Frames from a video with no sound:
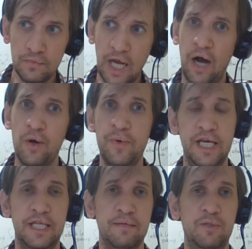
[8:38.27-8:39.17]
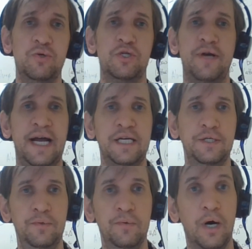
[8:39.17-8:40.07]
how do we get them to attract
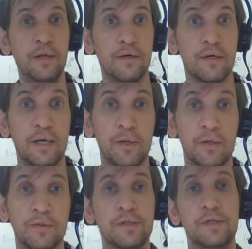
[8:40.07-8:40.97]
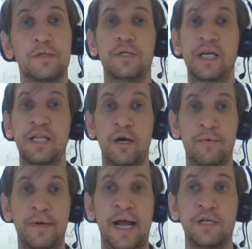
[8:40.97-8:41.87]
to other chemicals in our
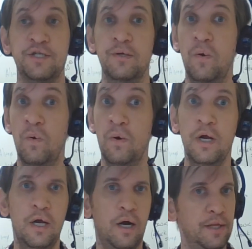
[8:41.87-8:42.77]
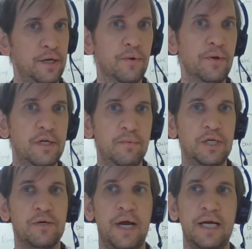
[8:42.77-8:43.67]
reaction, or are they going to be
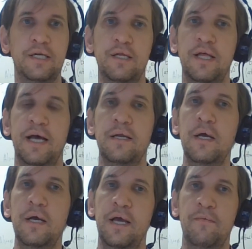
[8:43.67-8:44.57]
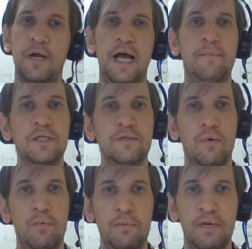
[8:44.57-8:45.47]
attracted to that? And what happens when
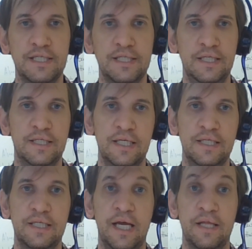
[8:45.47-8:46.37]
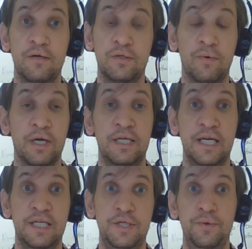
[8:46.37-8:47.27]
we mix these things together? So we're going to
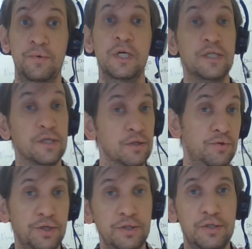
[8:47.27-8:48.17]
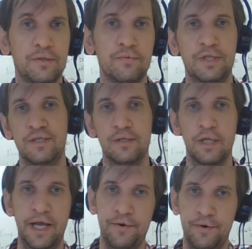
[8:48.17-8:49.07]
get to solutions, which is
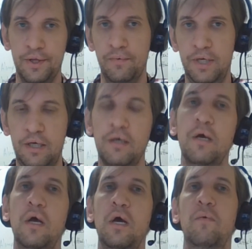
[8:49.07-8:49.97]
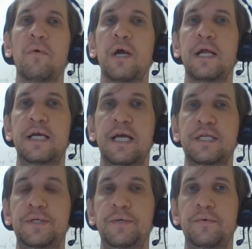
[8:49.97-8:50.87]
later in the week. We're going to get
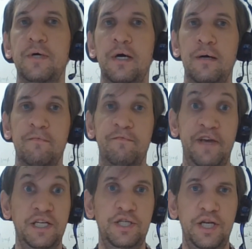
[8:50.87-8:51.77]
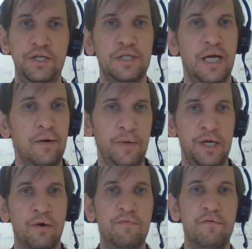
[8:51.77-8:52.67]
to phase changes. How do we
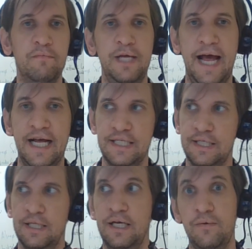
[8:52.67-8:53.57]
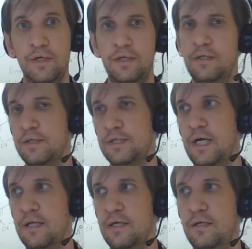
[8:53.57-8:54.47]
go from gas to liquid to
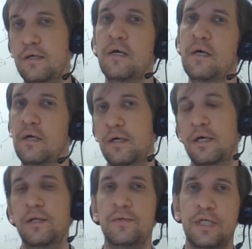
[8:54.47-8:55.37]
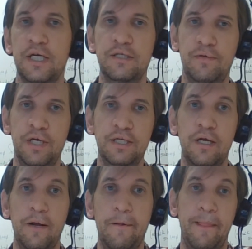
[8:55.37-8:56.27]
solid, and those kinds of things.
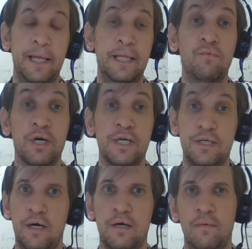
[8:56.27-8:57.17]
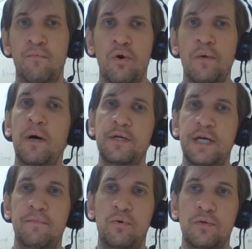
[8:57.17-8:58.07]
And then we're going to talk more about
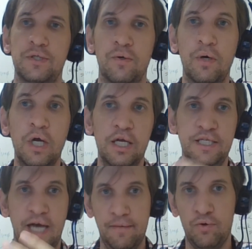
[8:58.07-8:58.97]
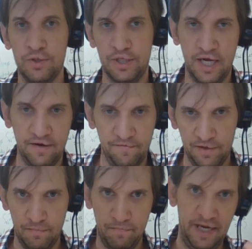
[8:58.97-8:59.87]
dipoles. So dipoles are kind of the
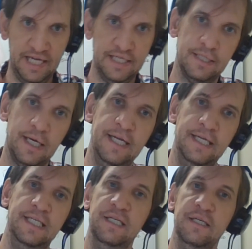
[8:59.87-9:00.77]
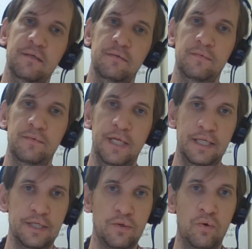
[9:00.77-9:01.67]
base idea that
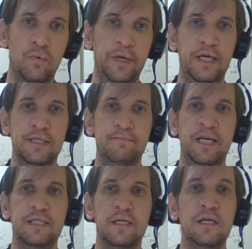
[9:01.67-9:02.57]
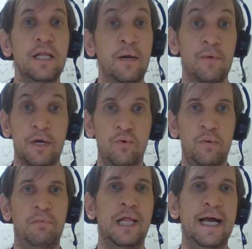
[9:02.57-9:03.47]
this whole week is based on, and then we're going to
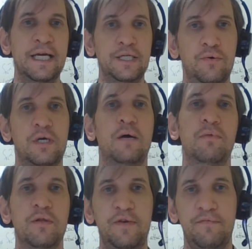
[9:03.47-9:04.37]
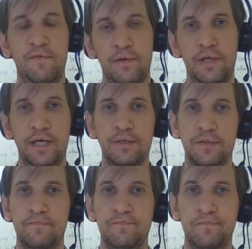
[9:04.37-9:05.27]
apply it couple of different things.
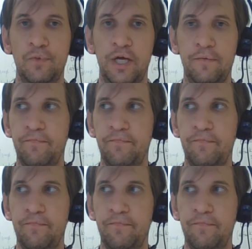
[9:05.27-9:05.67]
Okay.